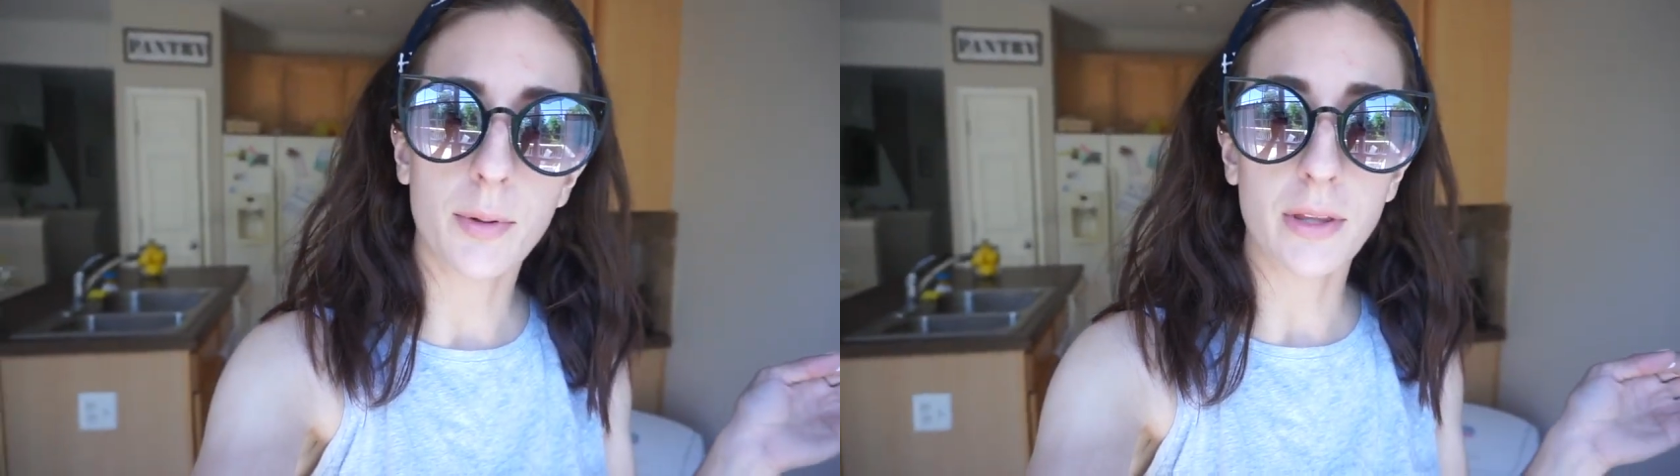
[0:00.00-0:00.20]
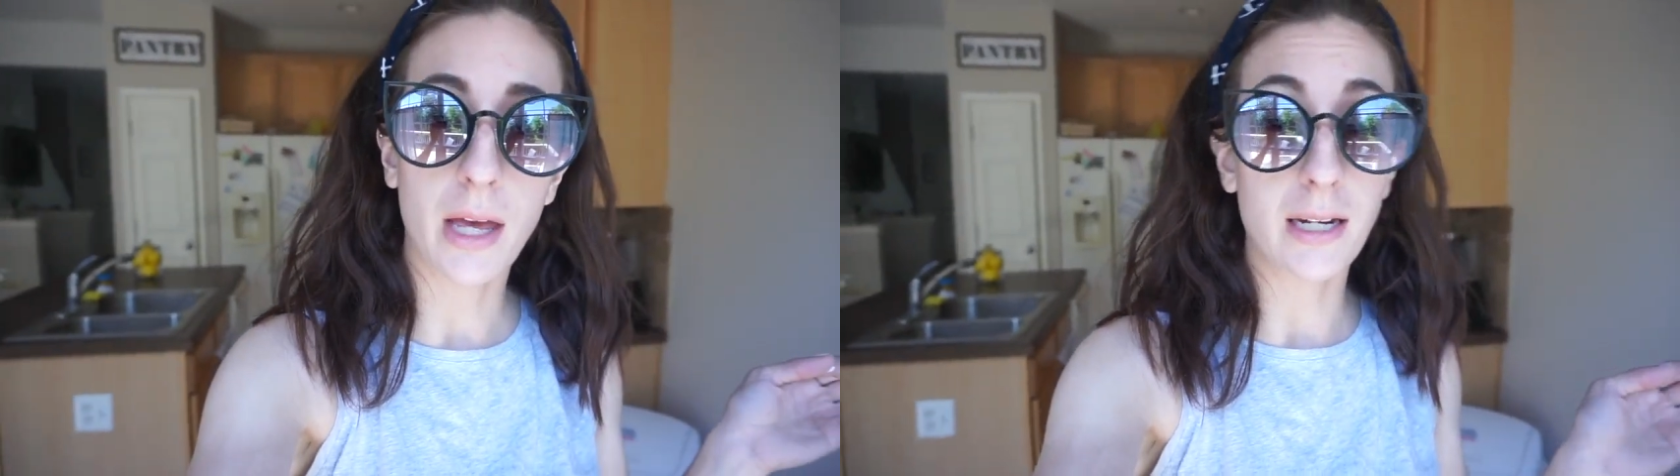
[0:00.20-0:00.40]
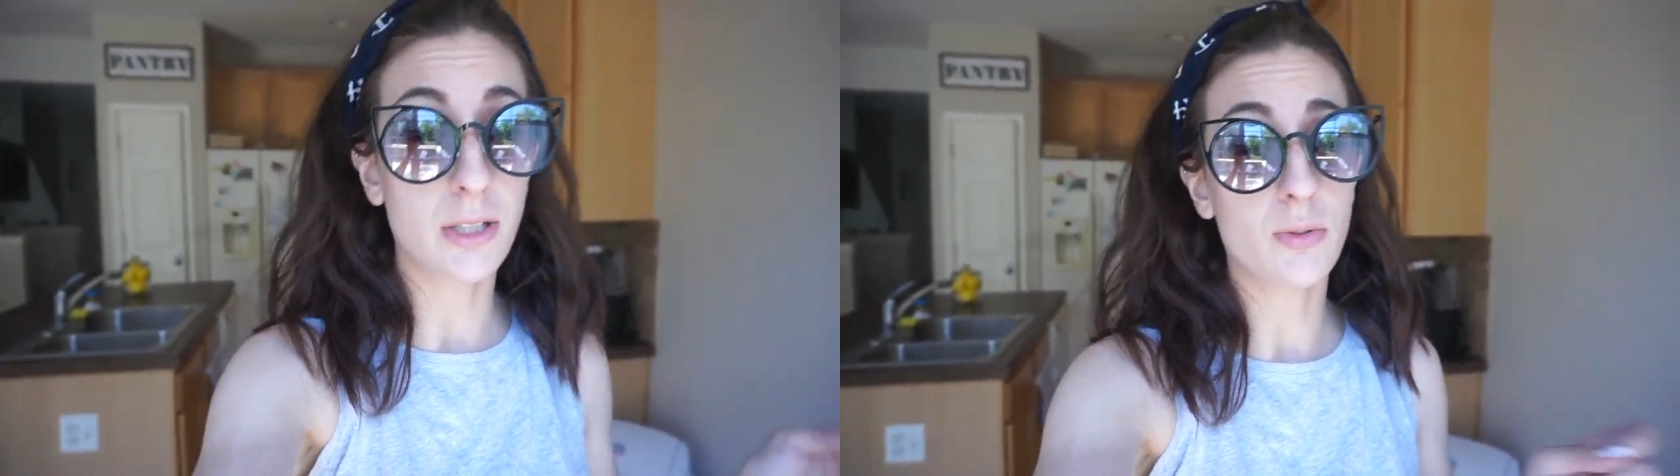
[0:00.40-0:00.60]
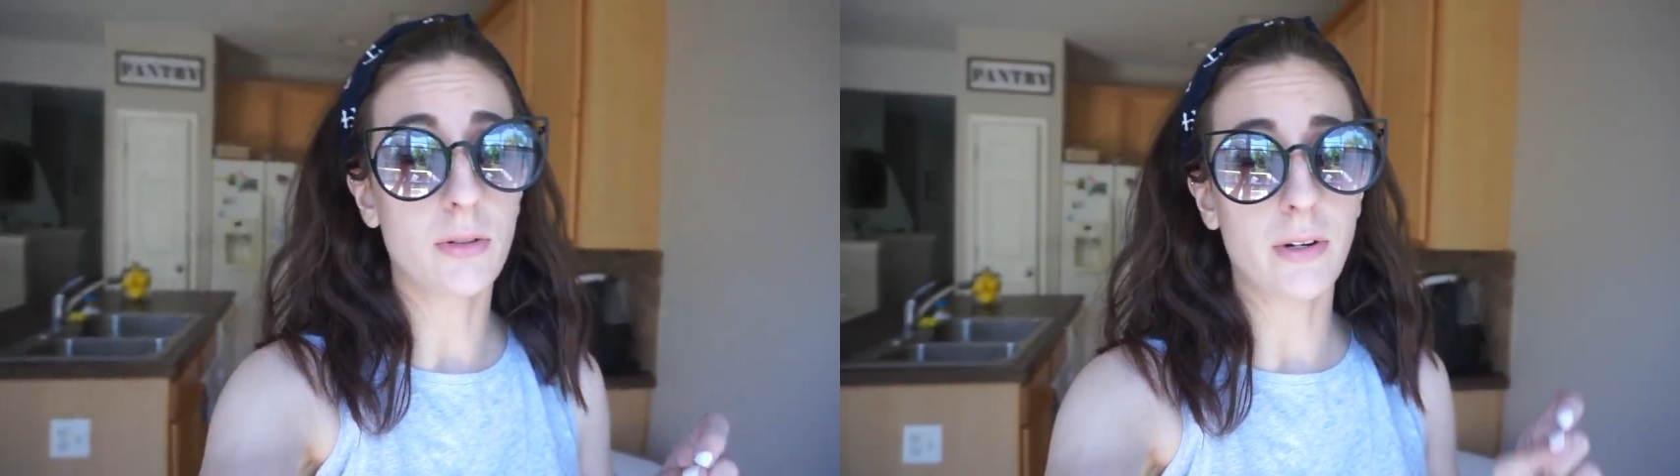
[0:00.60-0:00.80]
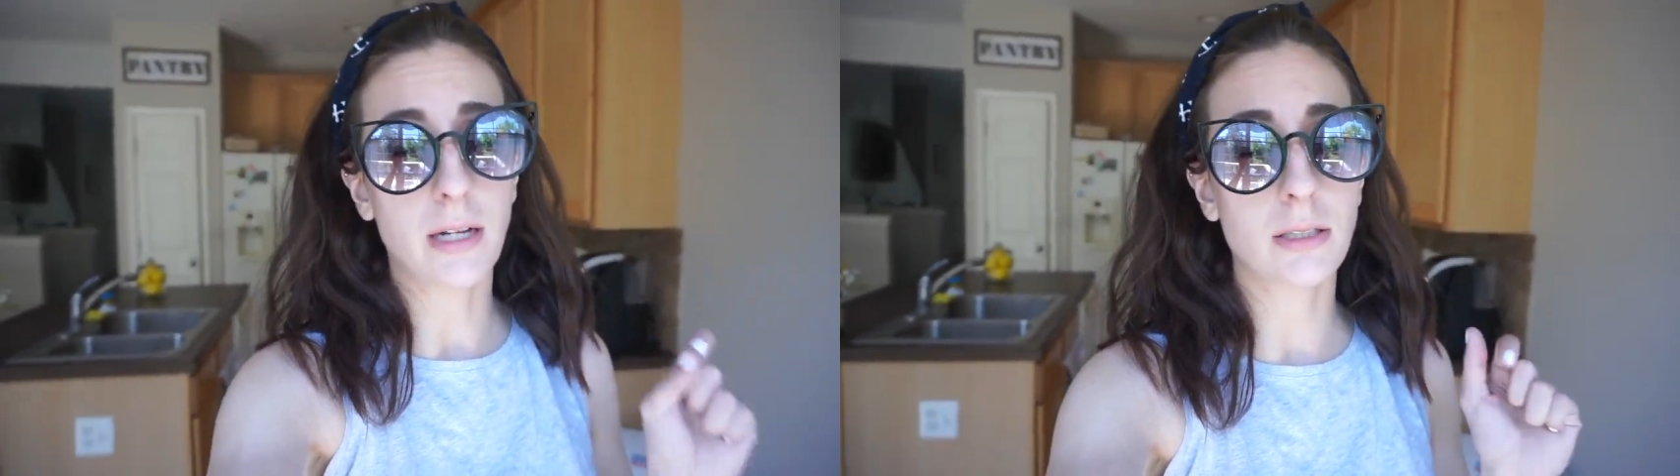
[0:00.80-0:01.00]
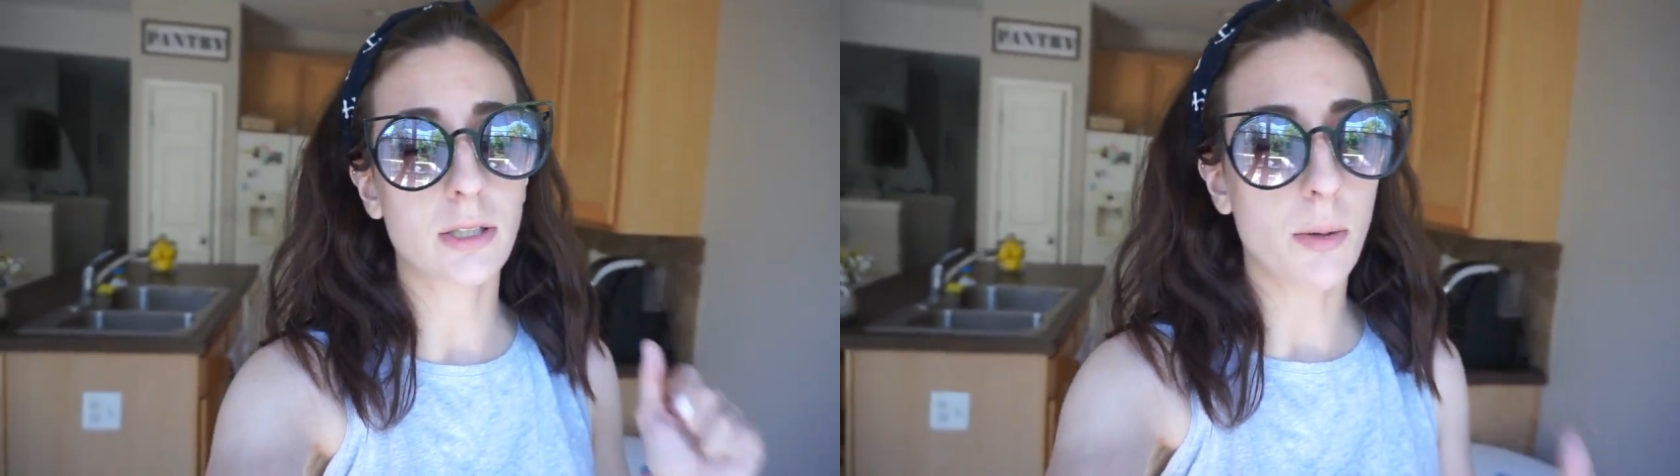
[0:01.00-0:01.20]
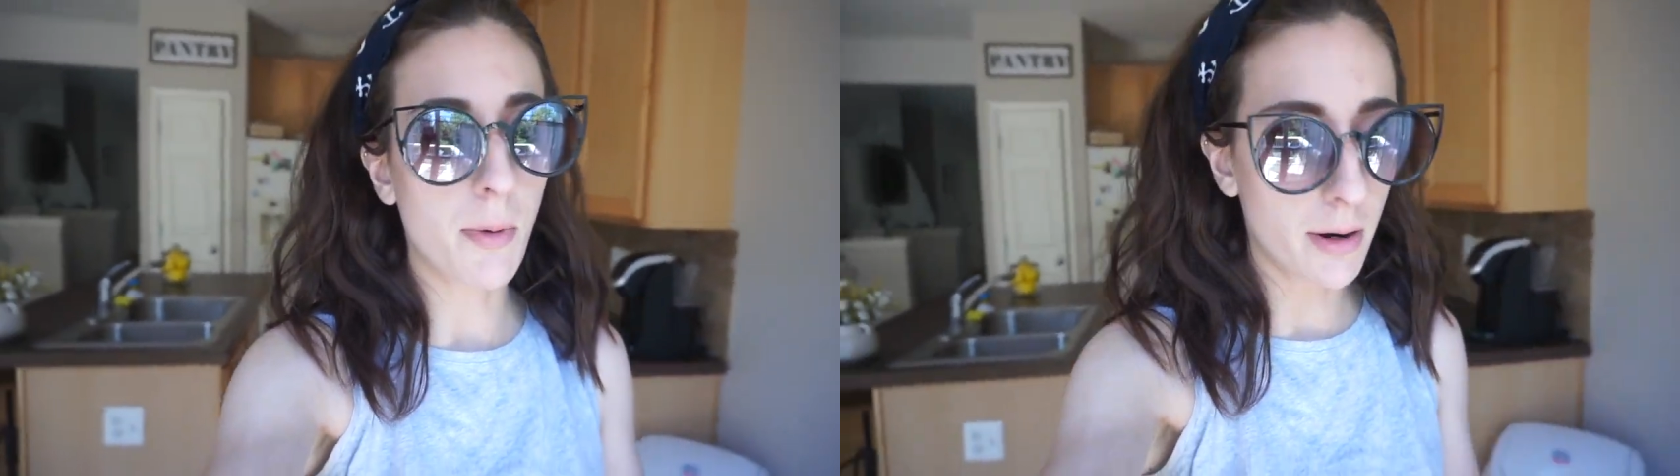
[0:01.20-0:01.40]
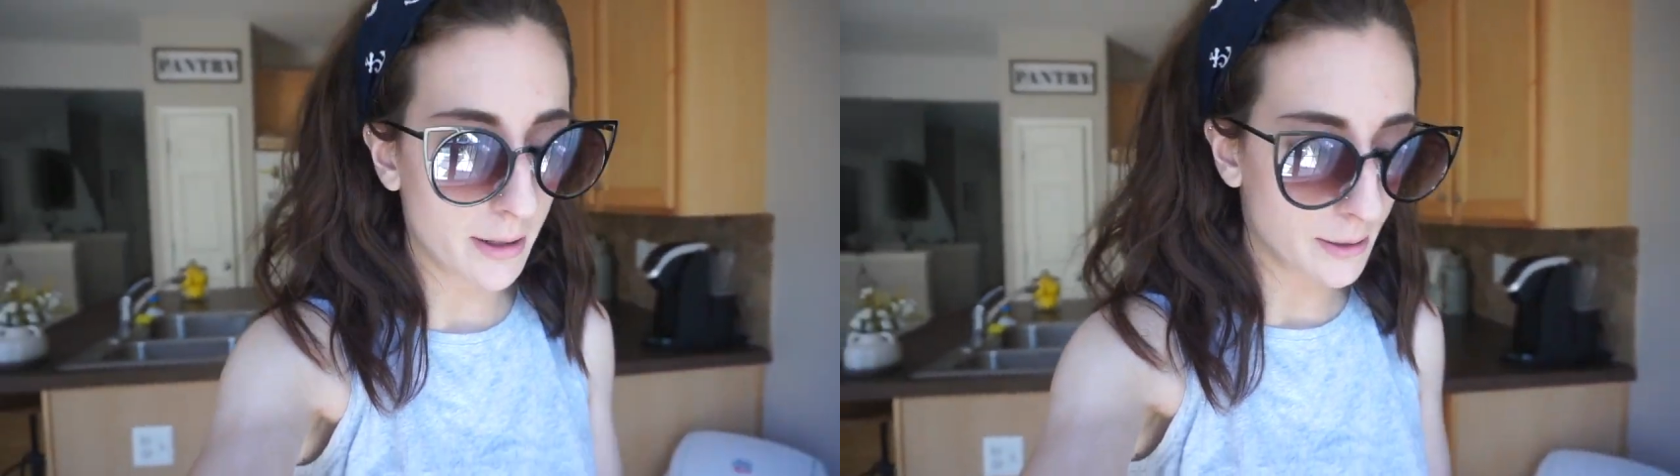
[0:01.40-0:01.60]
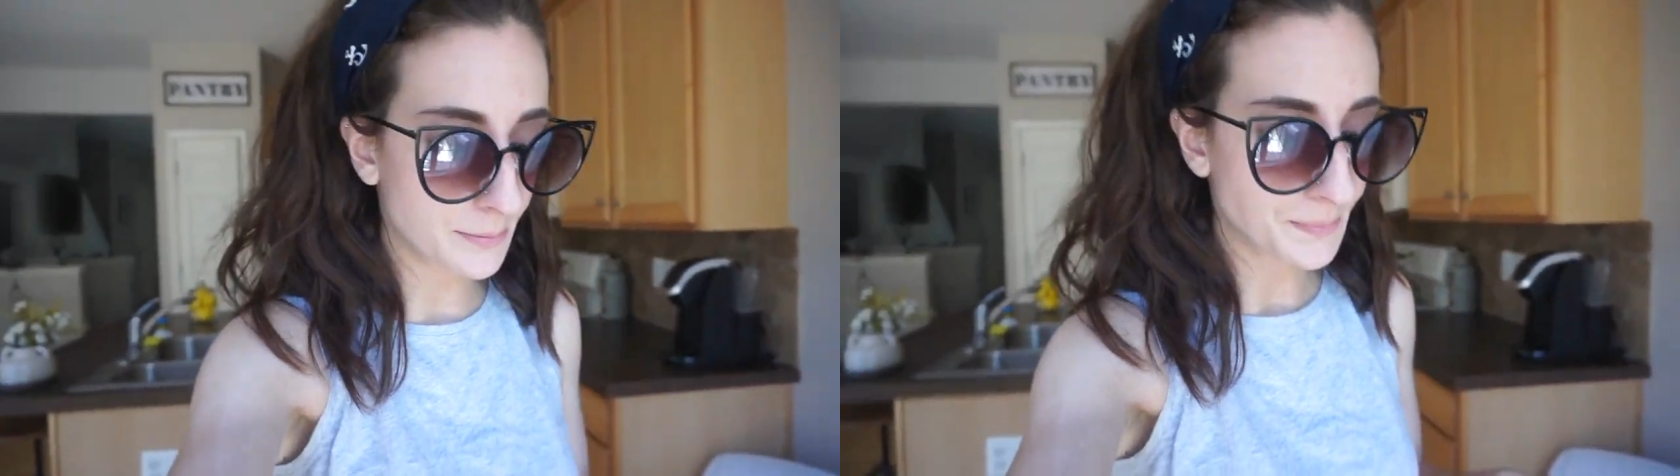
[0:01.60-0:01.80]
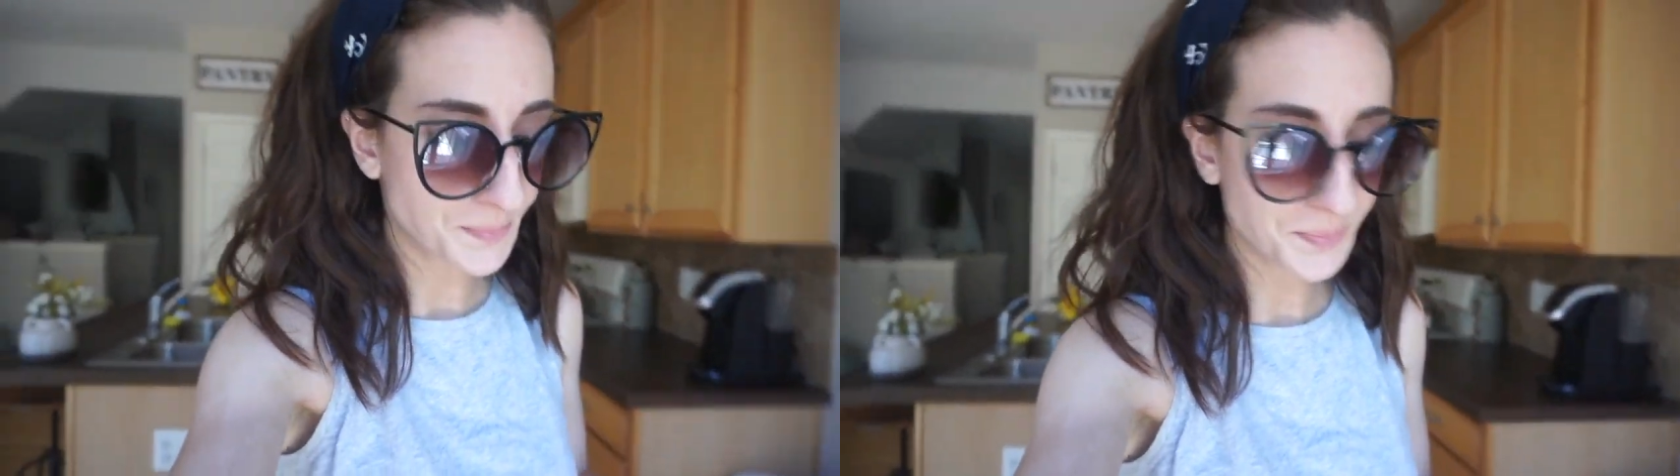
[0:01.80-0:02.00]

put that into effect tomorrow.